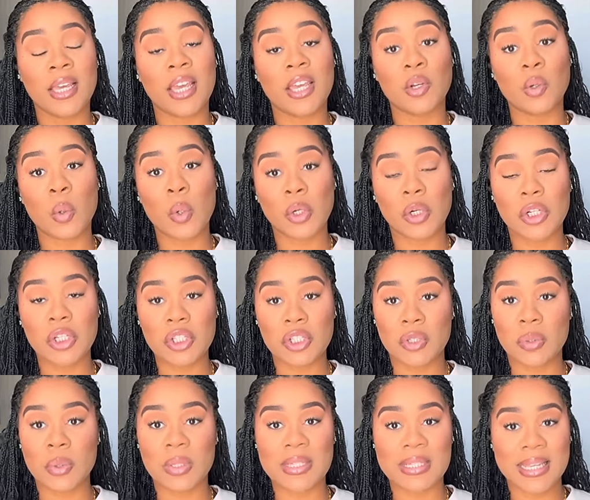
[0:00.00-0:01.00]
in order
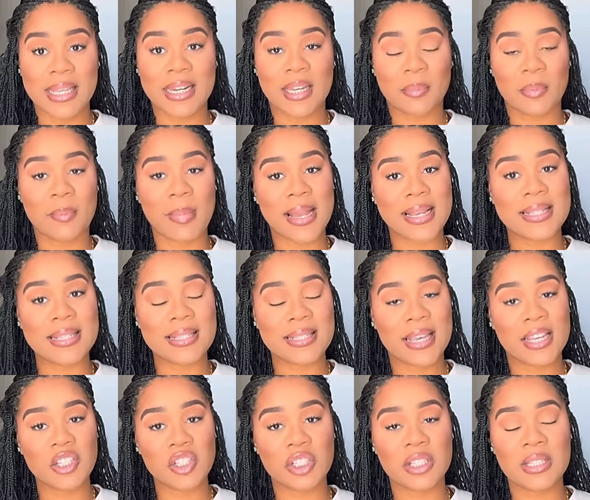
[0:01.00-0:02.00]
to set up my
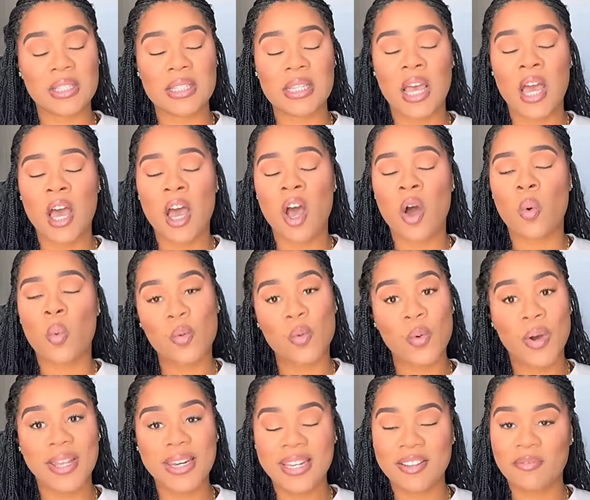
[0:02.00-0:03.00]
sessions.
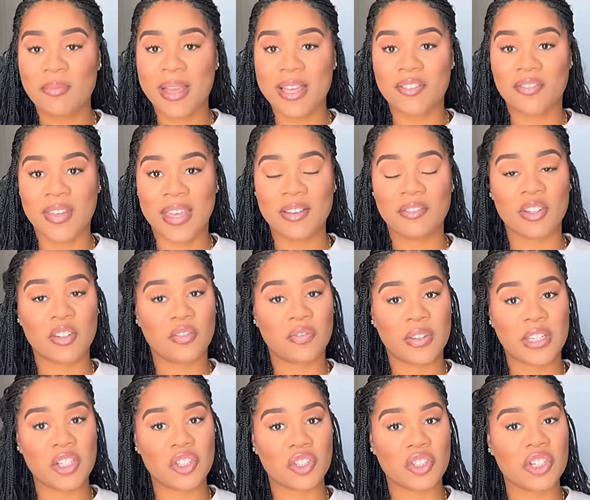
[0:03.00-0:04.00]
One of my favorite
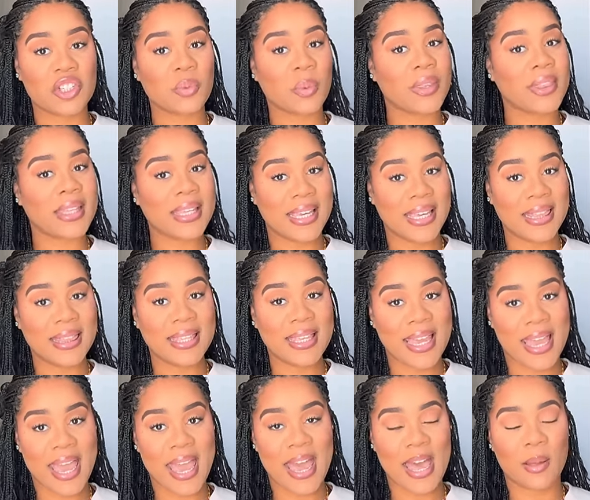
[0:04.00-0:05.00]
features within
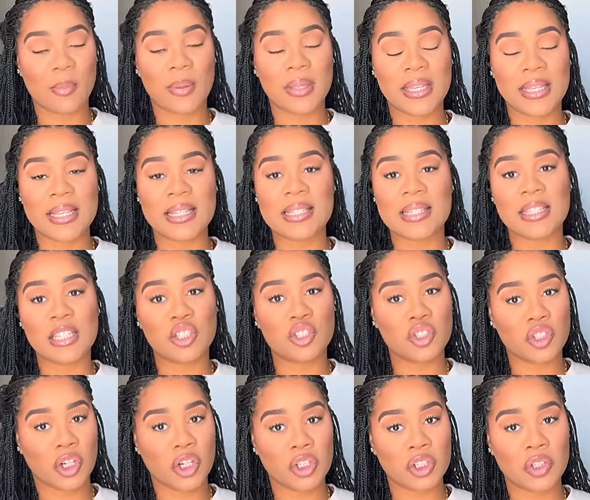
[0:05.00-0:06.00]
the app is the
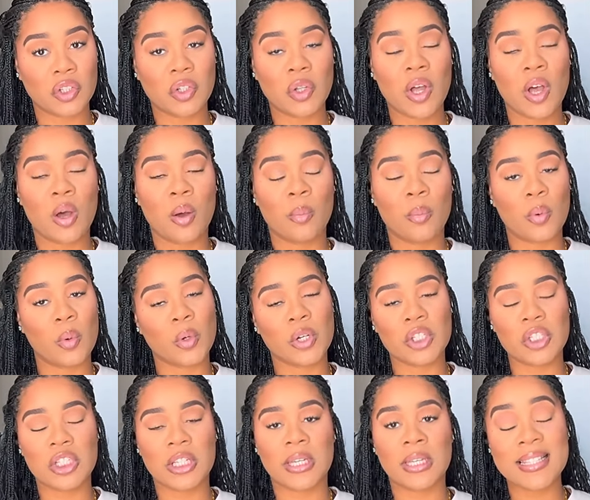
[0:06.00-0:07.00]
journal
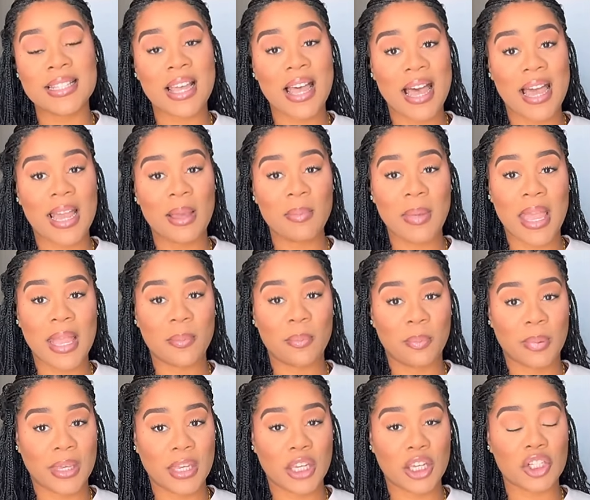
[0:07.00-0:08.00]
portion. So I'm a
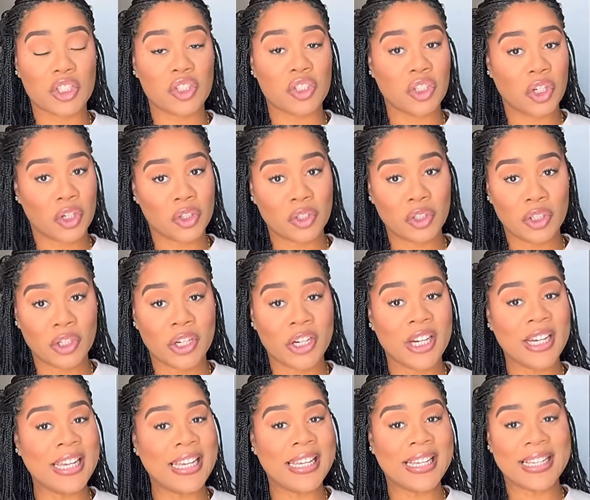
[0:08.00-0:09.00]
big
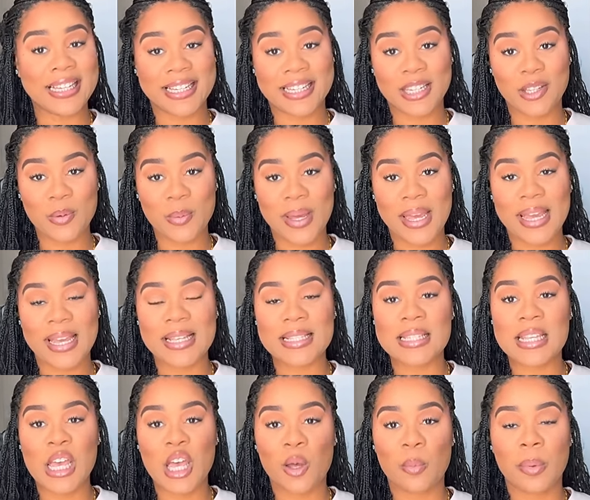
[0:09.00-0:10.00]
journaler anyways,
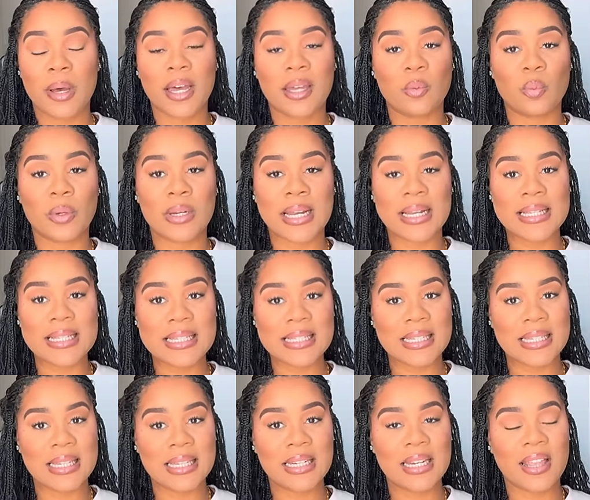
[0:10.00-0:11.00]
but when I
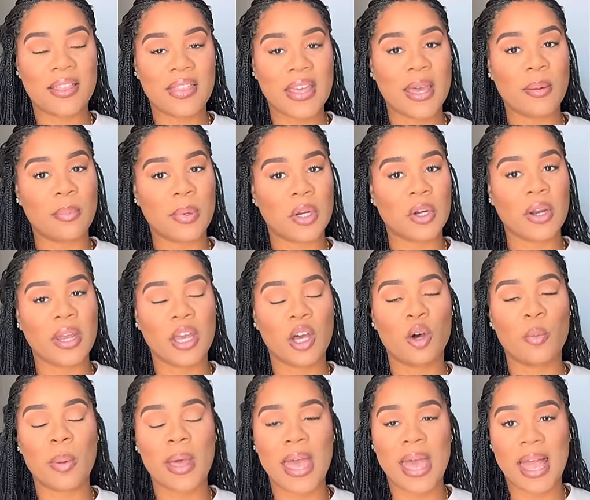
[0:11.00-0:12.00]
seen that
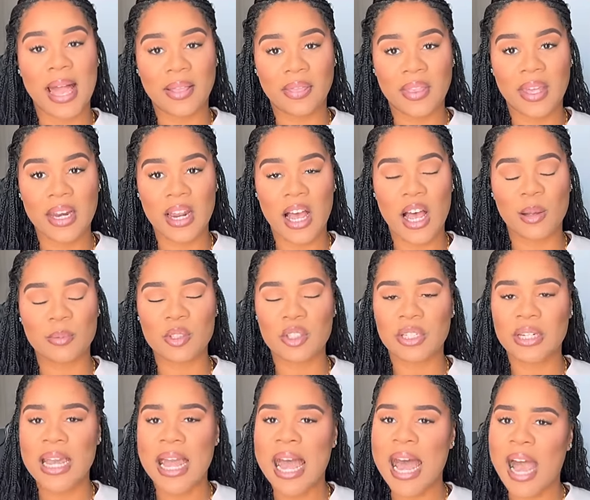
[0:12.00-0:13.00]
BetterHelp had that
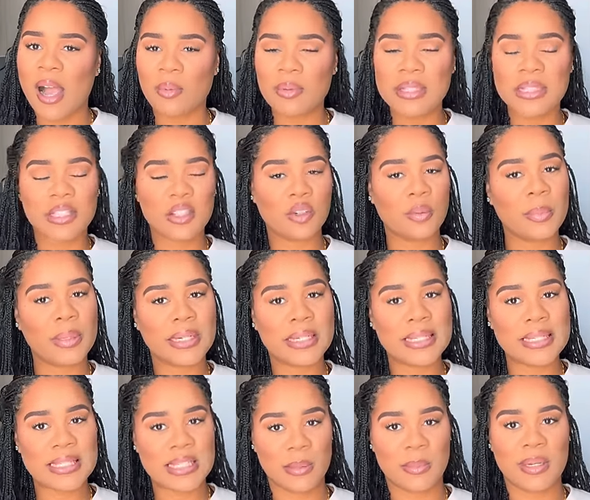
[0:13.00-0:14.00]
option, I was a little bit
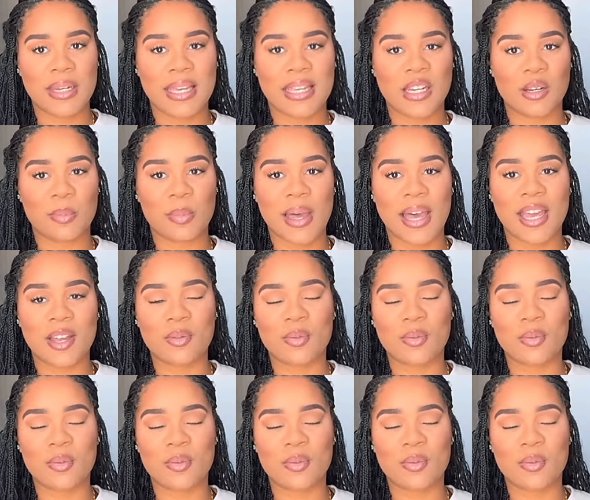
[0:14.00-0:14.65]
intimidated by it,